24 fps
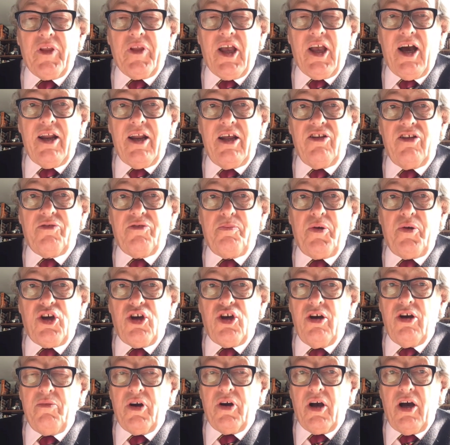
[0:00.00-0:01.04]
and it's
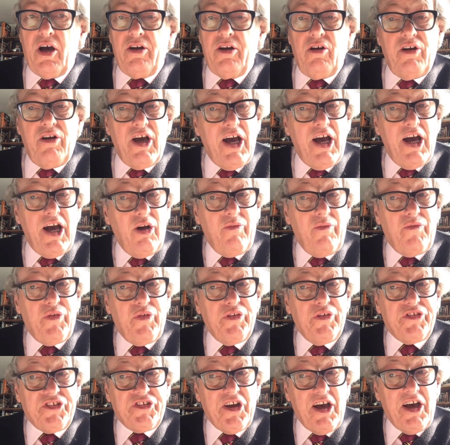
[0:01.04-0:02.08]
become an unhelpful
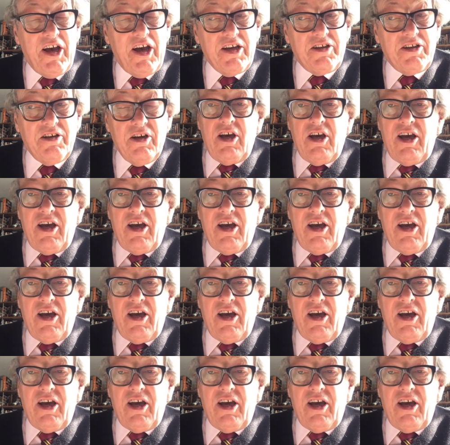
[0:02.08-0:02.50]
side.